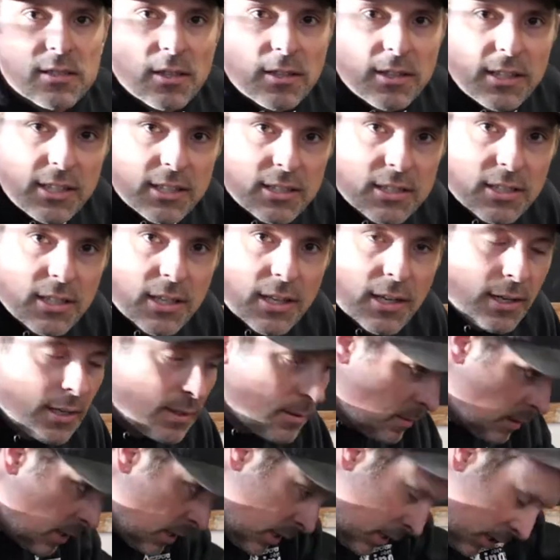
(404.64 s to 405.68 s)
on each
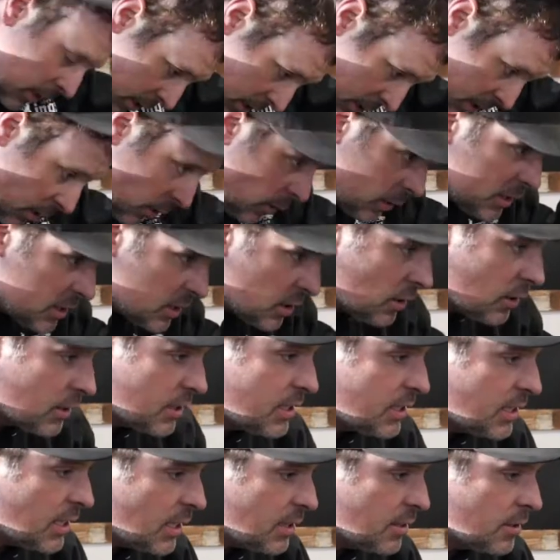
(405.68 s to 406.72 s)
side, so it's all
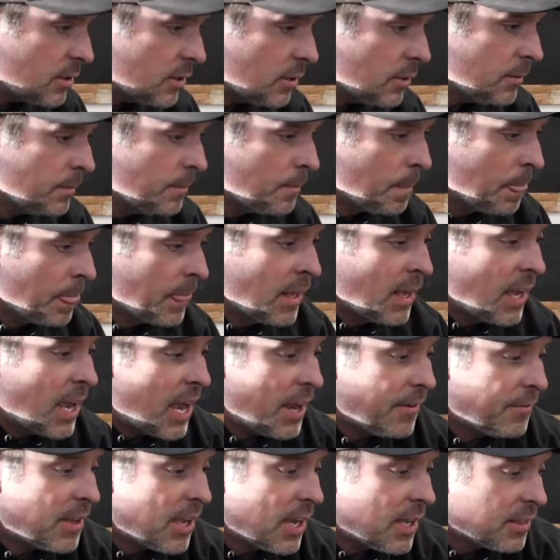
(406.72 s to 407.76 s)
centered.
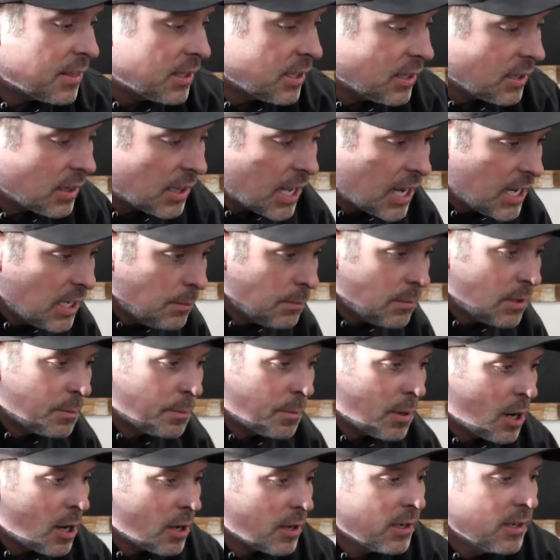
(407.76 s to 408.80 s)
I've got the alignment
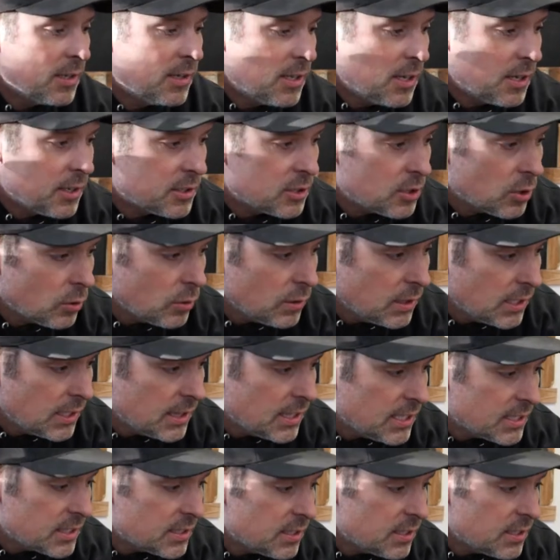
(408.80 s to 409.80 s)
bar in there. It's holding these